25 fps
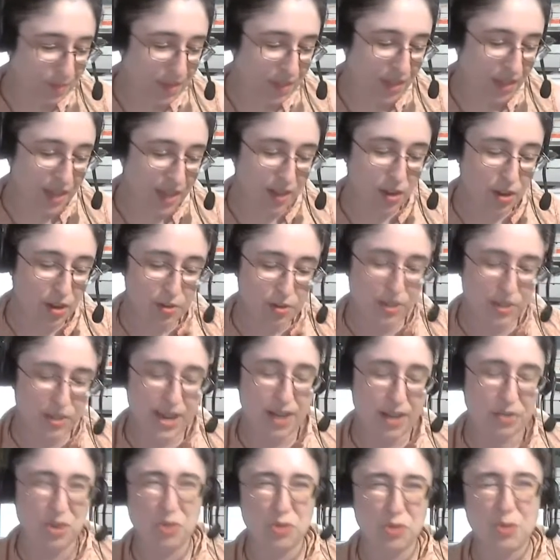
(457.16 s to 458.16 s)
that goes
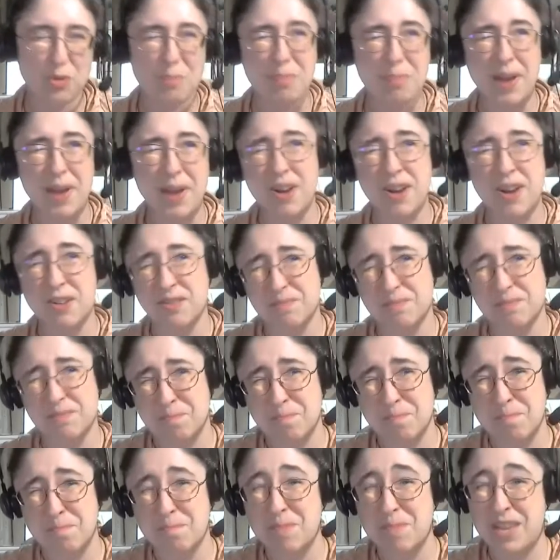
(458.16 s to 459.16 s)
down to about
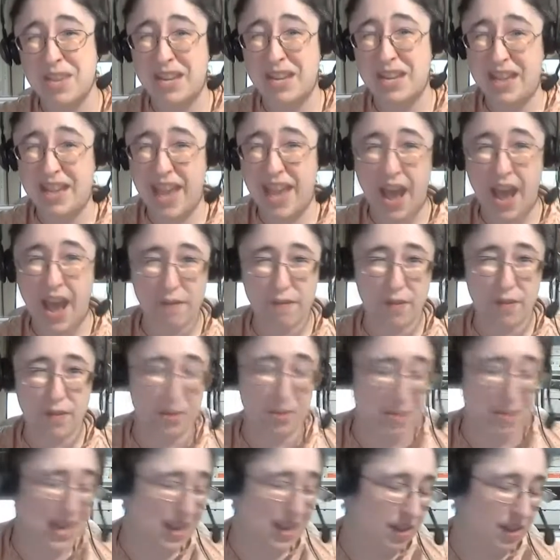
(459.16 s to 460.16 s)
mid-calf
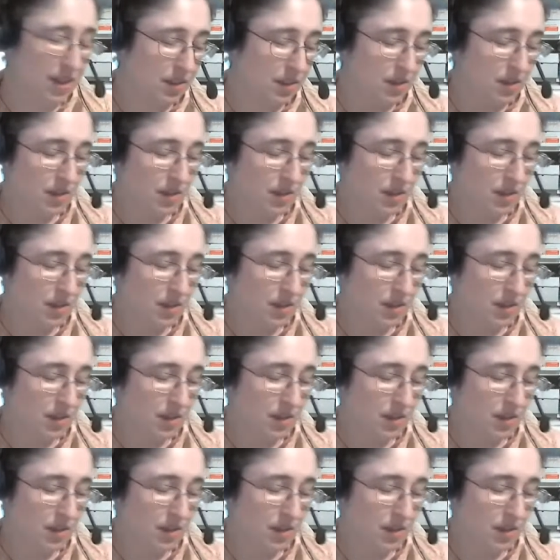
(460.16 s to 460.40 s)
on me.